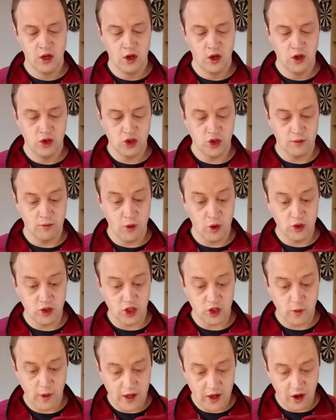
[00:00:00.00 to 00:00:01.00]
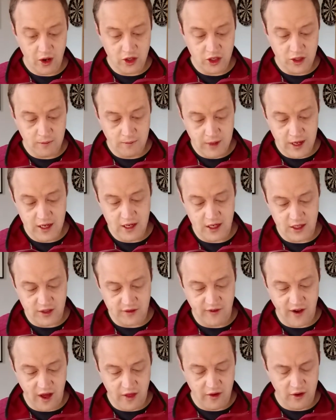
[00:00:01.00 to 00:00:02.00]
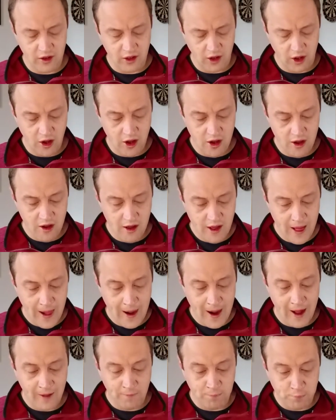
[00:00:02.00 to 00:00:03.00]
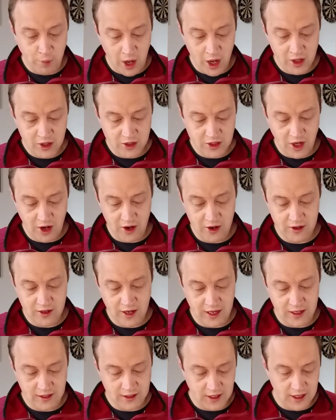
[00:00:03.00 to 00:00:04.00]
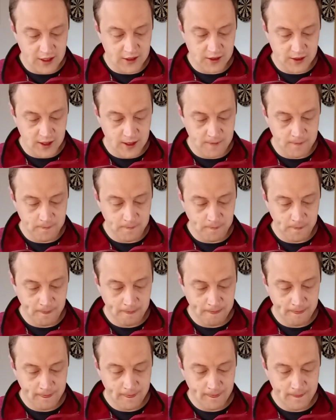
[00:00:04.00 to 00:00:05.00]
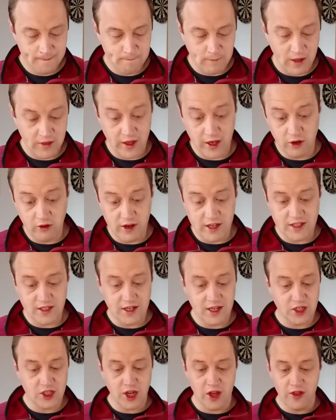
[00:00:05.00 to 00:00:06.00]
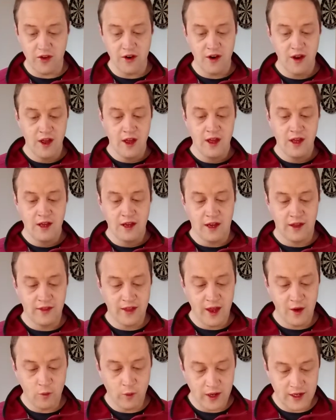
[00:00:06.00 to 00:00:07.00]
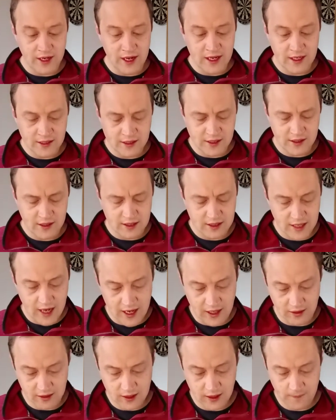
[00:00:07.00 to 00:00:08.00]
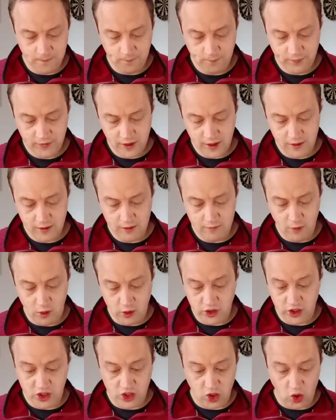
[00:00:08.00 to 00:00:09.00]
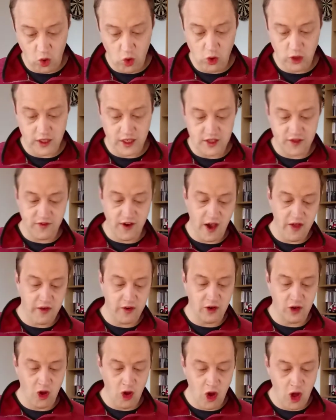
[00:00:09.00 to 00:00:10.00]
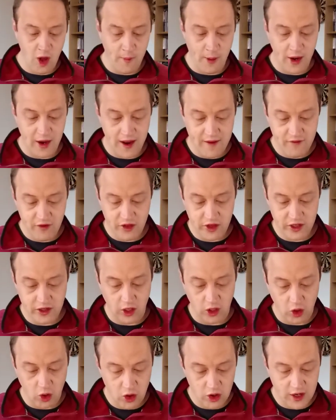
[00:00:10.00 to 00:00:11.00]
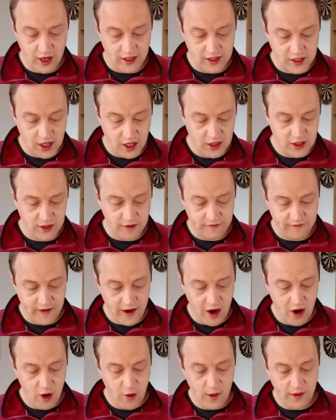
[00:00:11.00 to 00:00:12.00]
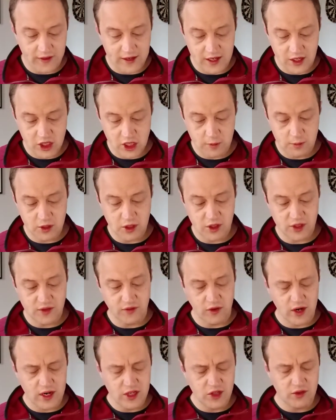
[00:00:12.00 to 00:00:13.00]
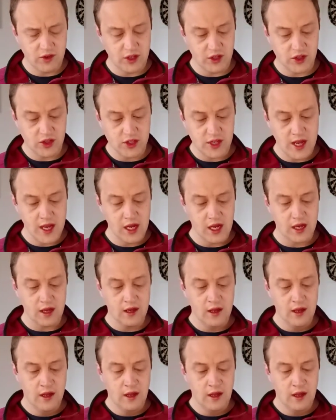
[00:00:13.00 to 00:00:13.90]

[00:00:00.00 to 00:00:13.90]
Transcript: So Moses went out to meet his father in law and bowed down and kissed him. They greeted each other and then went into the tent. Moses told his father in law about everything the Lord had done to Pharaoh and the Egyptians for Israel's sake,